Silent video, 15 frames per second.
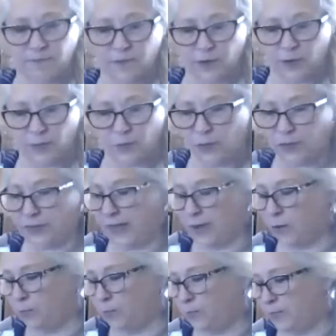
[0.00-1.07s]
firm
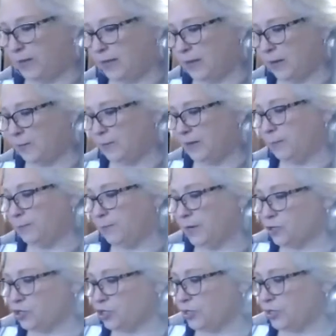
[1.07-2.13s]
without becoming
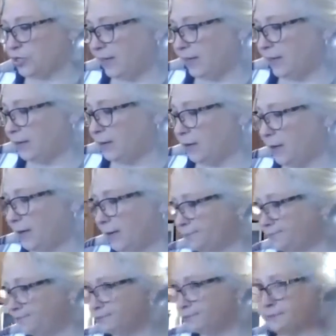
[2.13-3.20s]
mushy at all.
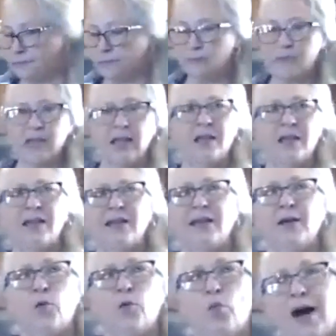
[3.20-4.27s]

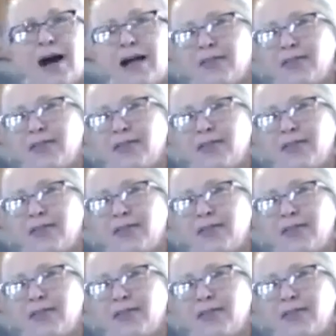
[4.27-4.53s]
while